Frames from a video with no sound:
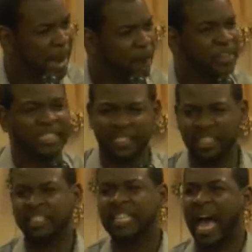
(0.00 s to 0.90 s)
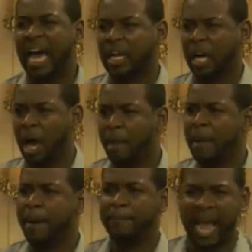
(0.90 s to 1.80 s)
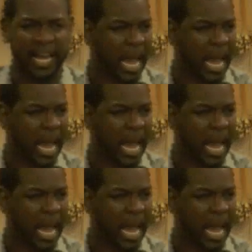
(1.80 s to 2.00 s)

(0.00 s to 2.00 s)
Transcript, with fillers: mouth, he says, it's got to come back